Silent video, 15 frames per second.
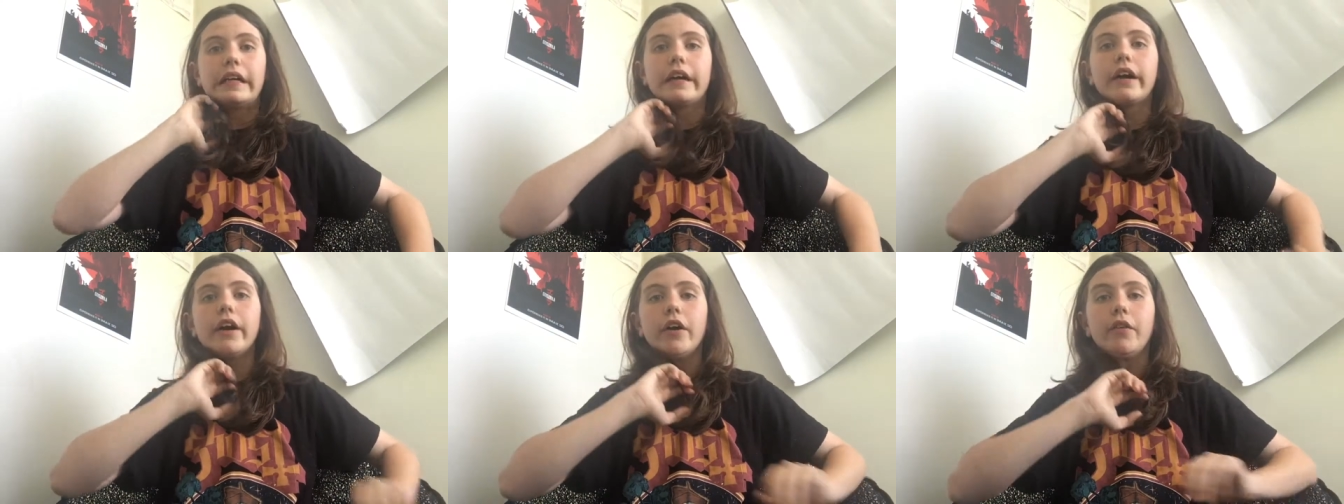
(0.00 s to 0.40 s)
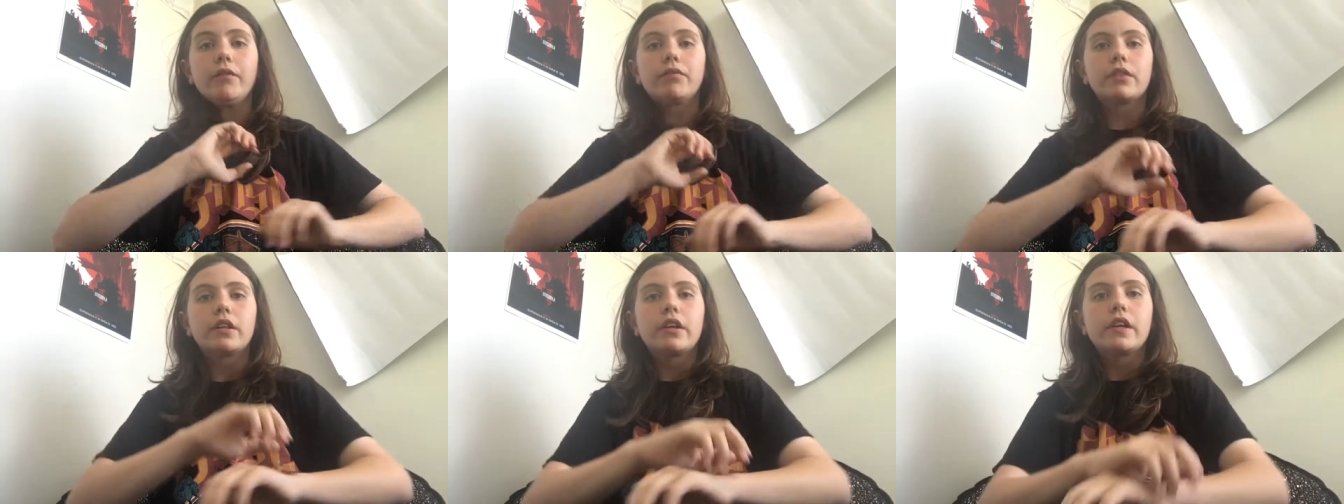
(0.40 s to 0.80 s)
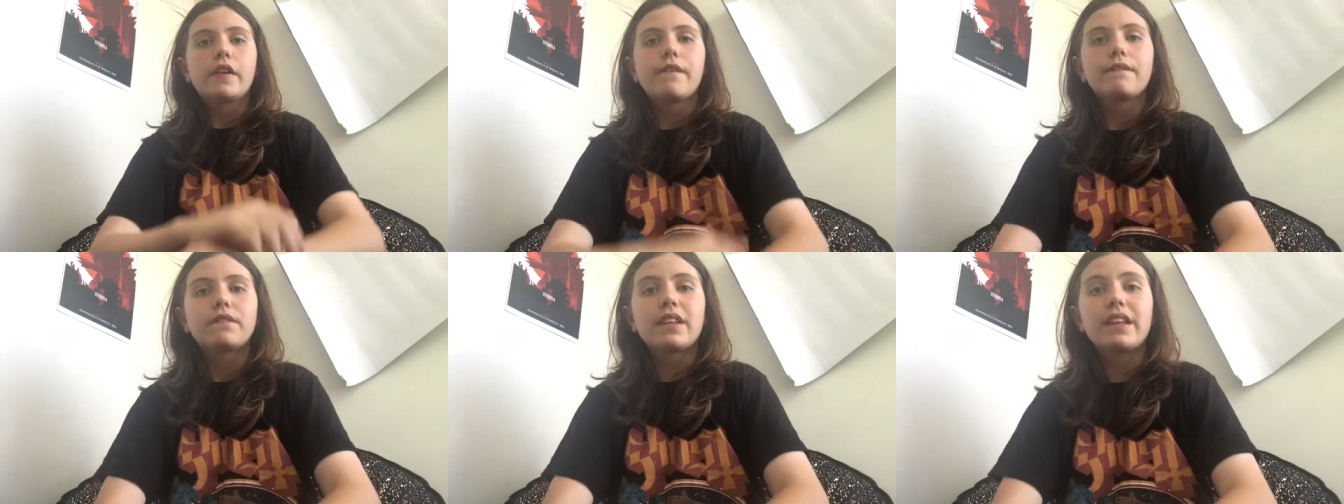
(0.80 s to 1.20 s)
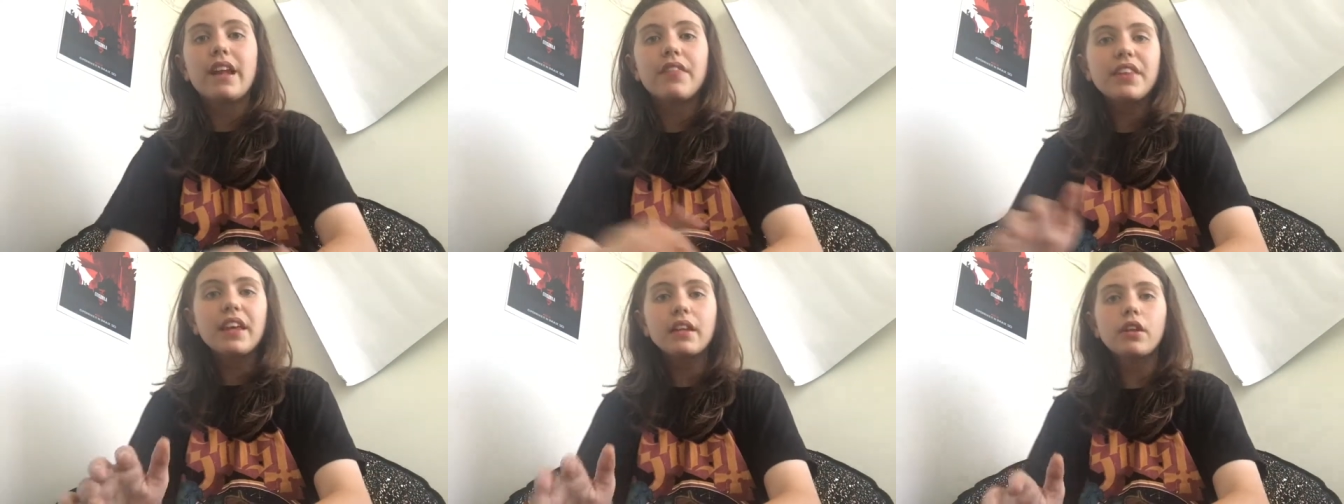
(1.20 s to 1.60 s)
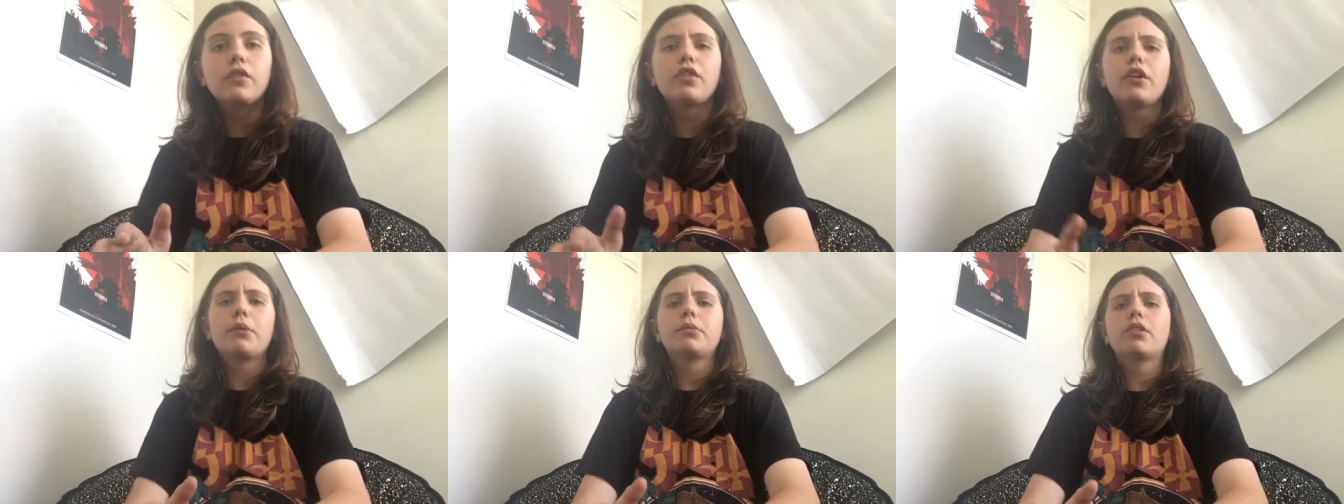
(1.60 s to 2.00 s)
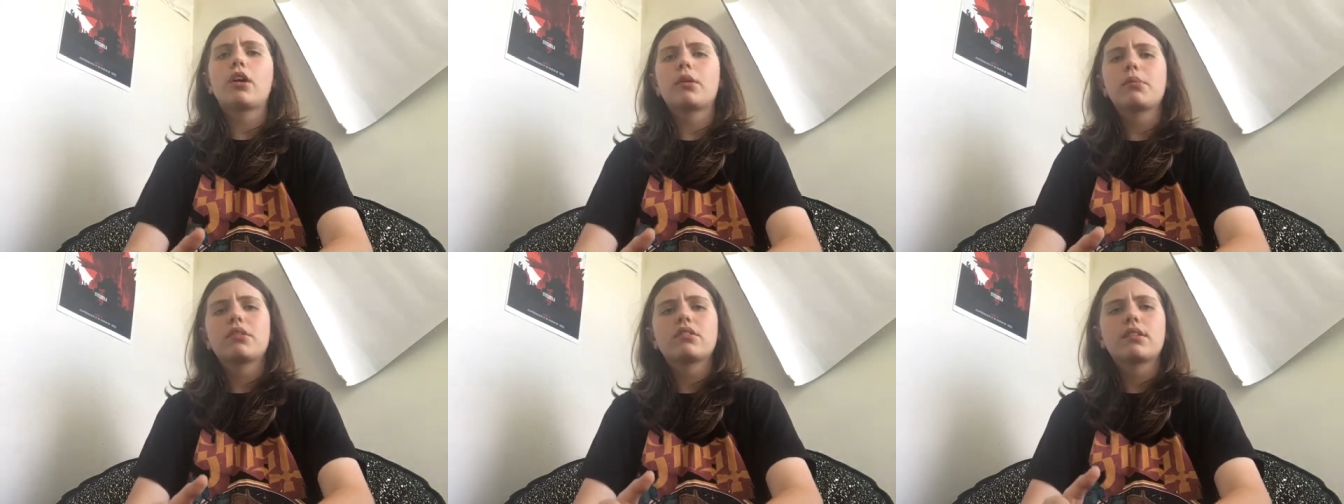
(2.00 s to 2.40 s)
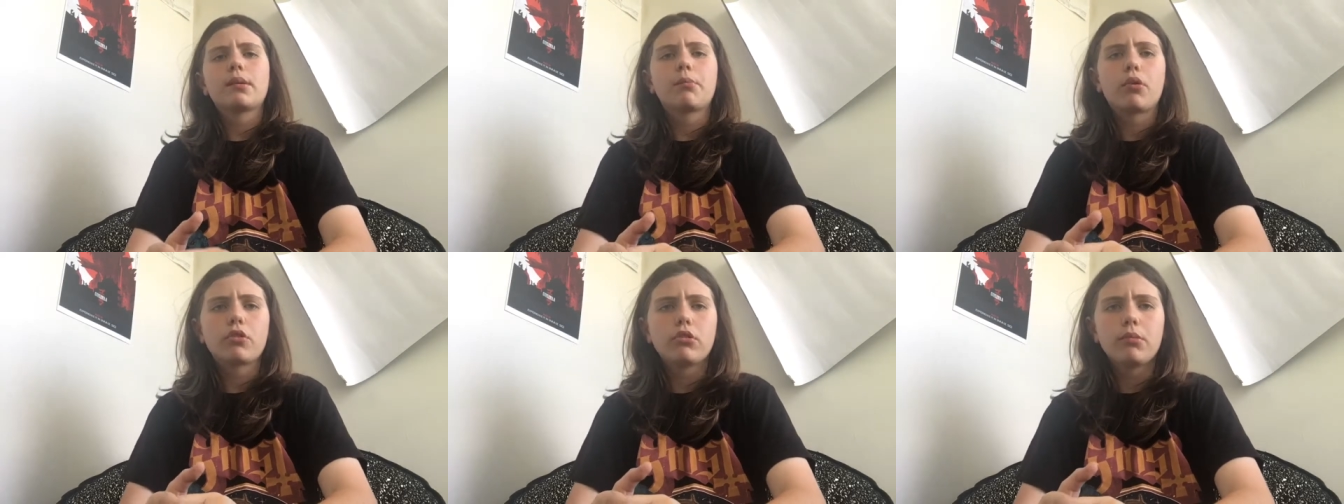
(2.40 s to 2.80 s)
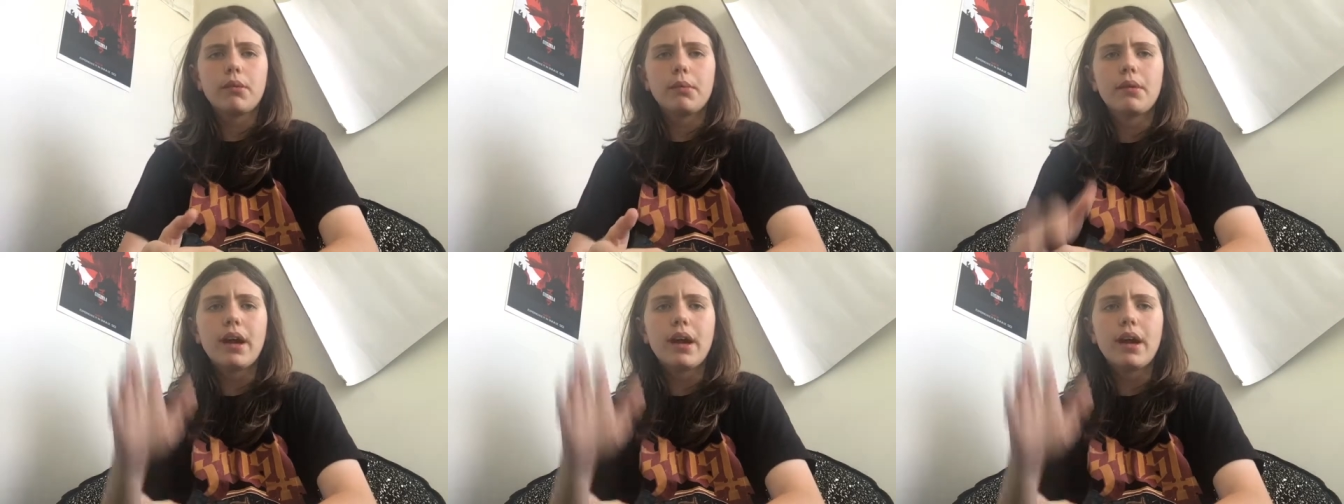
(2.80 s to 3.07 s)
Um, and at the end of this video, I'm going to talk about something important to me.